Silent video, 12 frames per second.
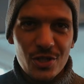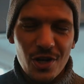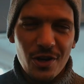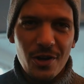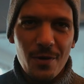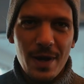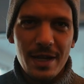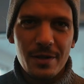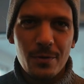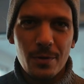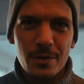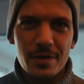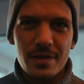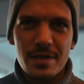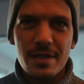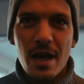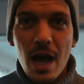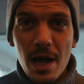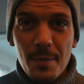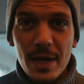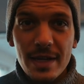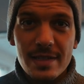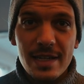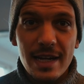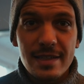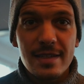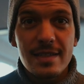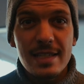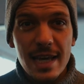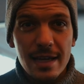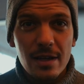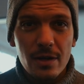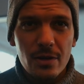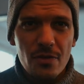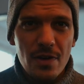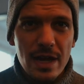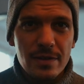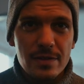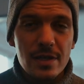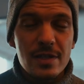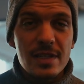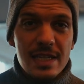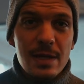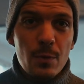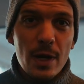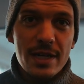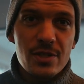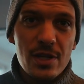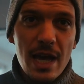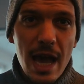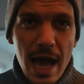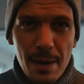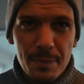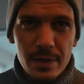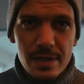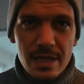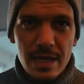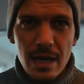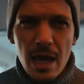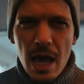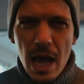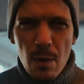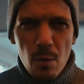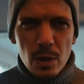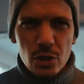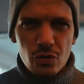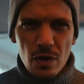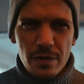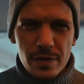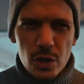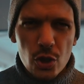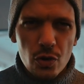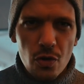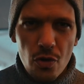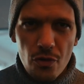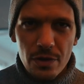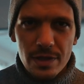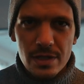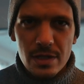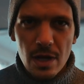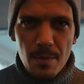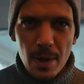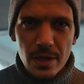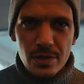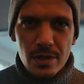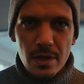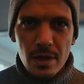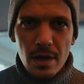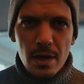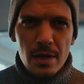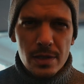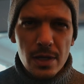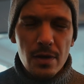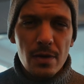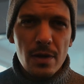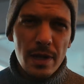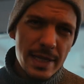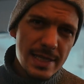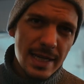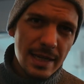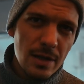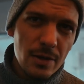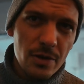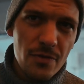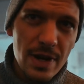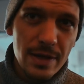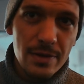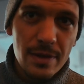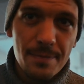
Choco headquarters. I'm here today to take a look around to see what actually happens here and what drives the Chocorians so much. So let's take a look around.